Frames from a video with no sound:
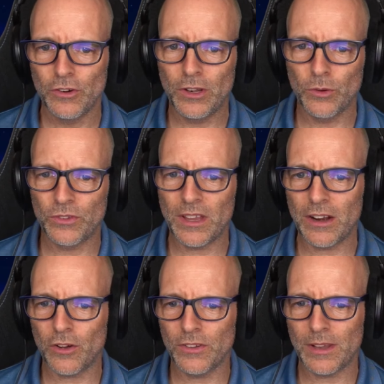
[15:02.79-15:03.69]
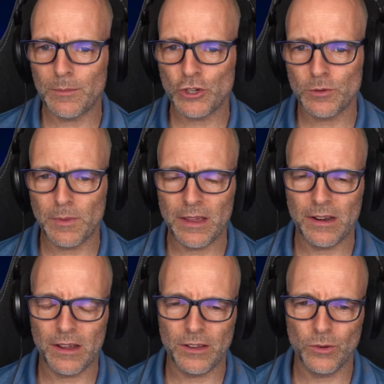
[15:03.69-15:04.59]
Reduced data consumption,
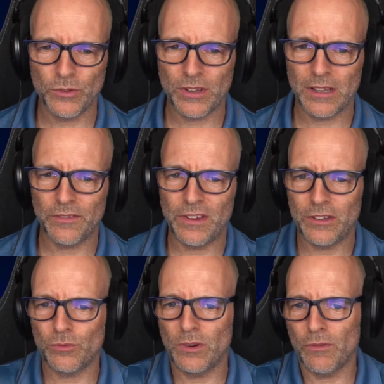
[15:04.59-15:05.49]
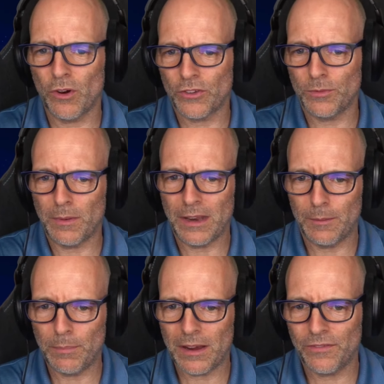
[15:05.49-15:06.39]
minor user interface reworks,
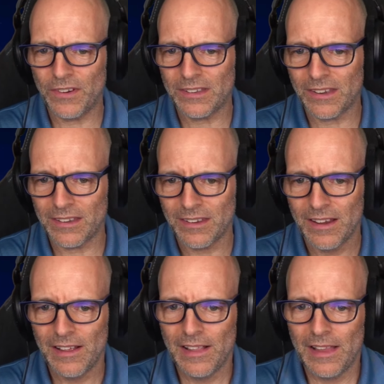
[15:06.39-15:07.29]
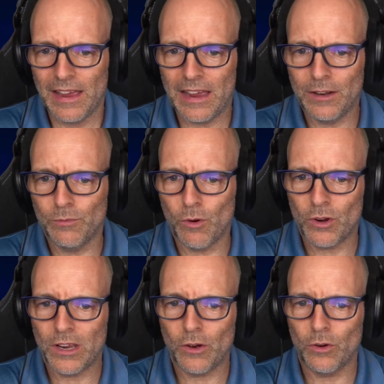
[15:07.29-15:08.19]
minor bug fixes, and
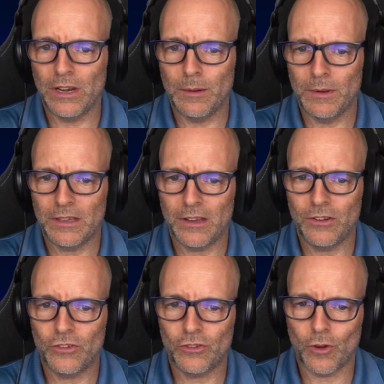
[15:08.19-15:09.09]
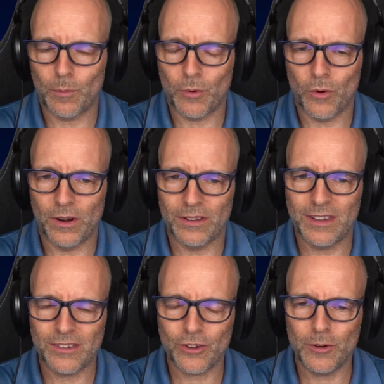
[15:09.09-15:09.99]
working on limit and stop orders.
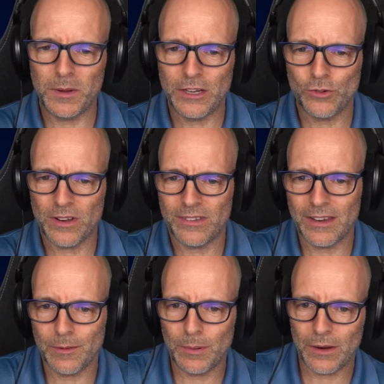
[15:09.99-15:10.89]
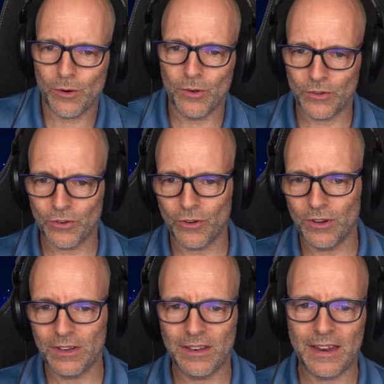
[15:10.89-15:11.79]
That's going to be interesting because
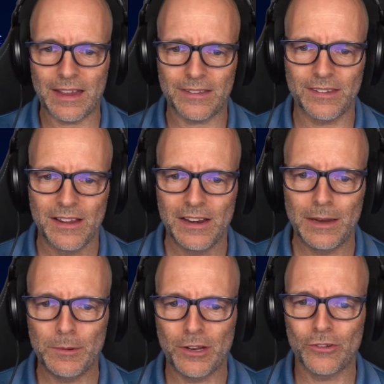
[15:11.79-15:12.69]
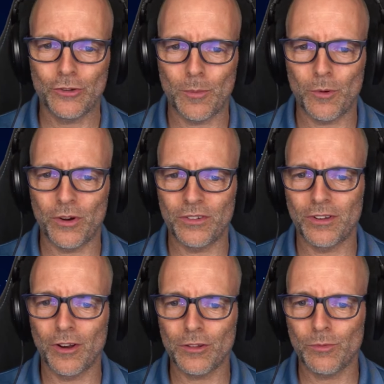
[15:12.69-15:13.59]
on the DEX, limit and stop orders
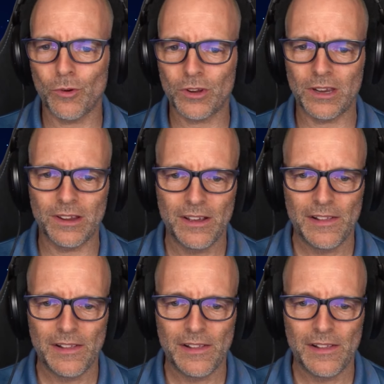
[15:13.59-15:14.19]
are not working.